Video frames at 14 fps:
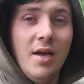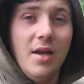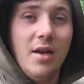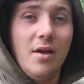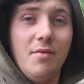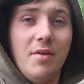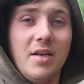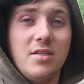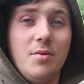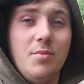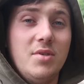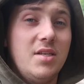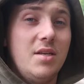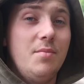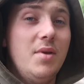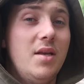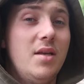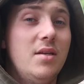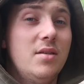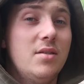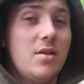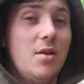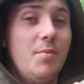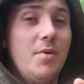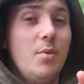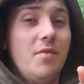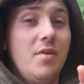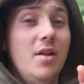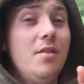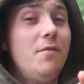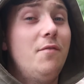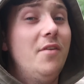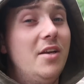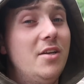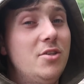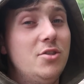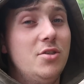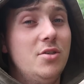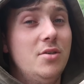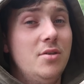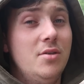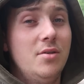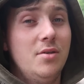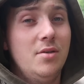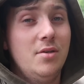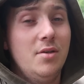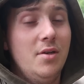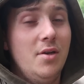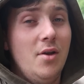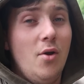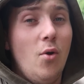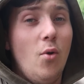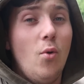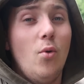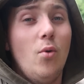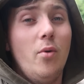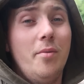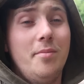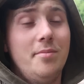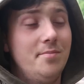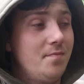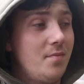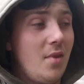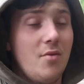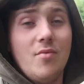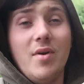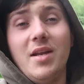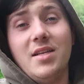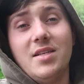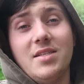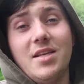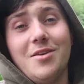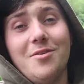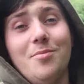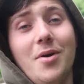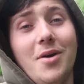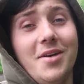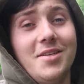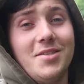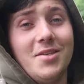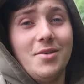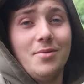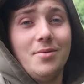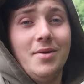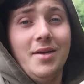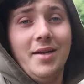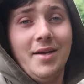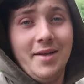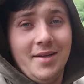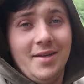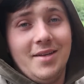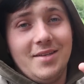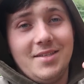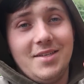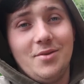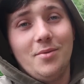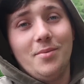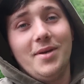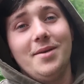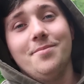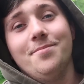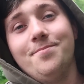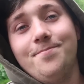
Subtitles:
and either next time you see me, it's going to be with another fish, or ready to say goodbye. So I'll see you in a bit.